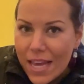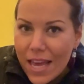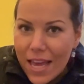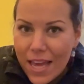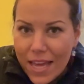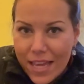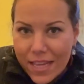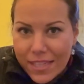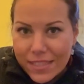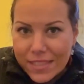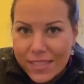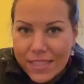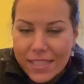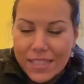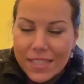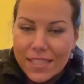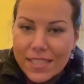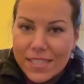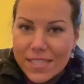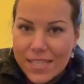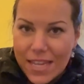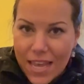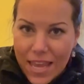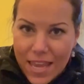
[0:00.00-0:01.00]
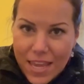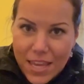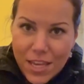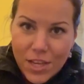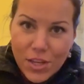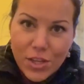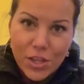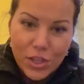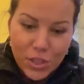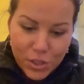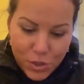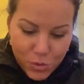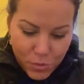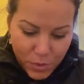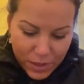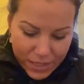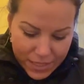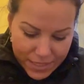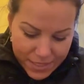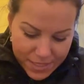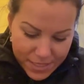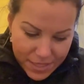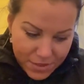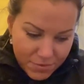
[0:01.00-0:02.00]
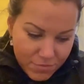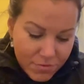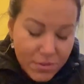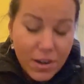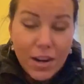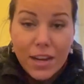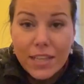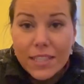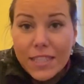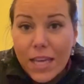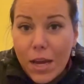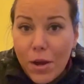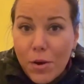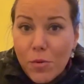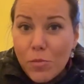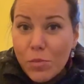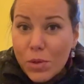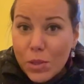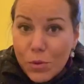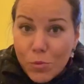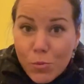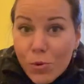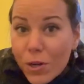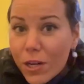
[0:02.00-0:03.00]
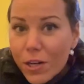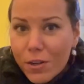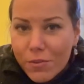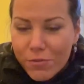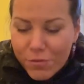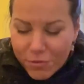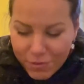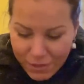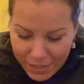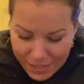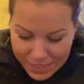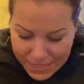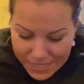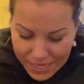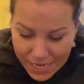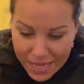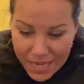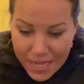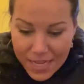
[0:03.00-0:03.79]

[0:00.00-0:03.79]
and it's a good quality rug that will work for us.